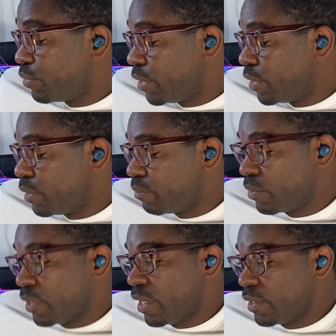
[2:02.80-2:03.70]
read it,
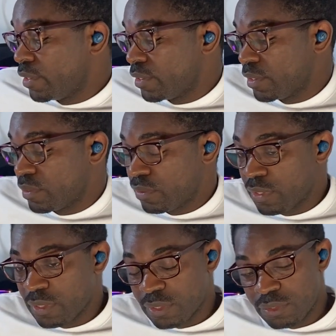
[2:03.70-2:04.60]
but I listened to the
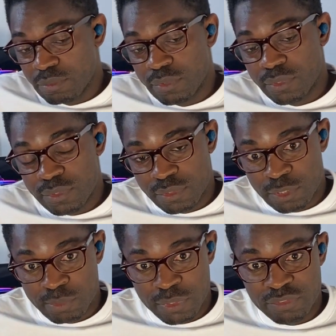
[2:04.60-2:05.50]
audiobooks on
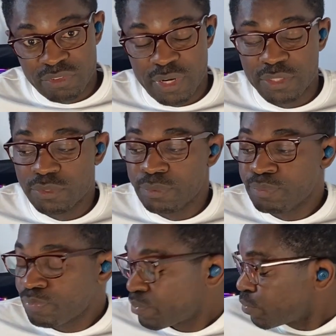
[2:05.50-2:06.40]
Spotify. So
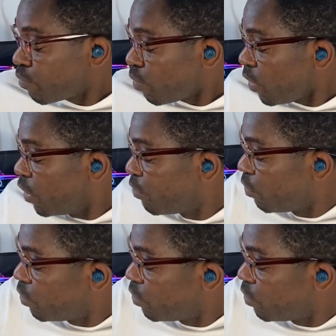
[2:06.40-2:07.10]
if you